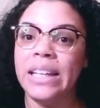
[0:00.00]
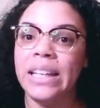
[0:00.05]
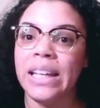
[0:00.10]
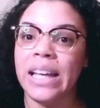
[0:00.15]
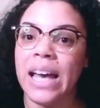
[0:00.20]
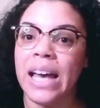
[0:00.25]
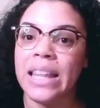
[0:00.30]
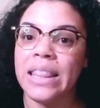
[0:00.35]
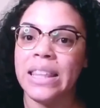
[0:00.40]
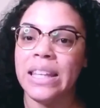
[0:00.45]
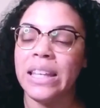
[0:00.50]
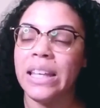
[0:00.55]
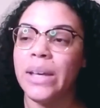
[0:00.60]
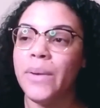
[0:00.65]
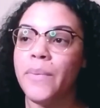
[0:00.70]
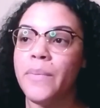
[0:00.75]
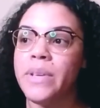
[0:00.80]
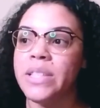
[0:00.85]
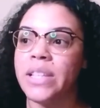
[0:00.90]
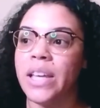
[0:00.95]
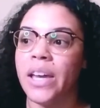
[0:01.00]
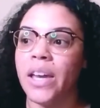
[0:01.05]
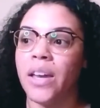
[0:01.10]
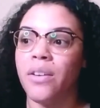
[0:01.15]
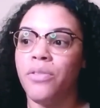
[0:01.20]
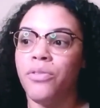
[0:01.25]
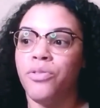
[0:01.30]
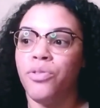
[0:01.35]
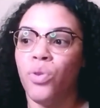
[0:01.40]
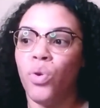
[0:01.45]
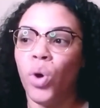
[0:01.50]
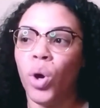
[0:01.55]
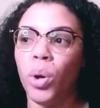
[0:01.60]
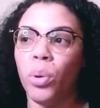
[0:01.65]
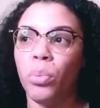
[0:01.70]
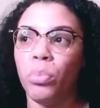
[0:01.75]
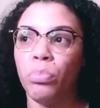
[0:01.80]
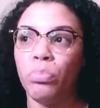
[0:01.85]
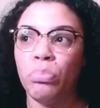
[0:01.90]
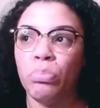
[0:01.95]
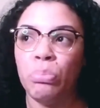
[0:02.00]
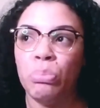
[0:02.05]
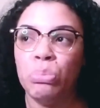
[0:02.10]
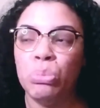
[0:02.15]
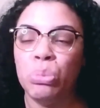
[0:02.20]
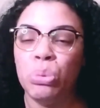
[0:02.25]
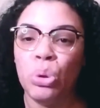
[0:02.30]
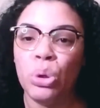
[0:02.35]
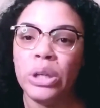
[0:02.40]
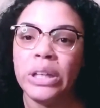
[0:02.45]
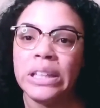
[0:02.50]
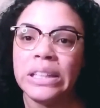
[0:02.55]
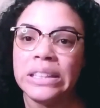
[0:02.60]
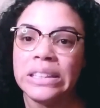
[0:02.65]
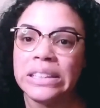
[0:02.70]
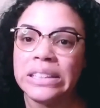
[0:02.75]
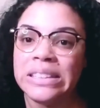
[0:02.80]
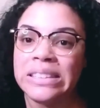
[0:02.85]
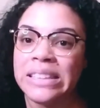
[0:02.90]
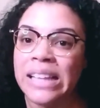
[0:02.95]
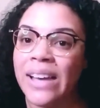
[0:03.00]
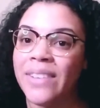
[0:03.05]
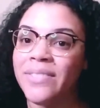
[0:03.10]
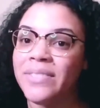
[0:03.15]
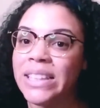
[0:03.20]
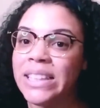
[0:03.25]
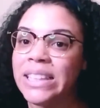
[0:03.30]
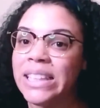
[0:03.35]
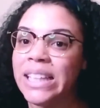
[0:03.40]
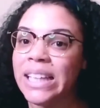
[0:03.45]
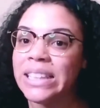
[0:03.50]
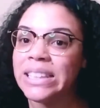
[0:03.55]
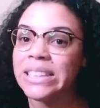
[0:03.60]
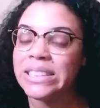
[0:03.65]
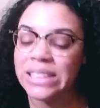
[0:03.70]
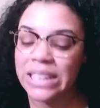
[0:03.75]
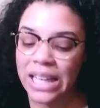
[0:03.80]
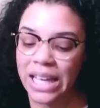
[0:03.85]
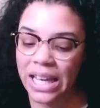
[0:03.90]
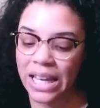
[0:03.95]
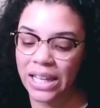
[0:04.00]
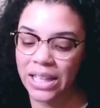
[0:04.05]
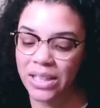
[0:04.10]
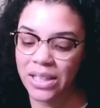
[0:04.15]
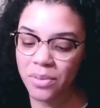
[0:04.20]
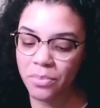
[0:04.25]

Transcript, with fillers: I think it was like 4.7 out of 10,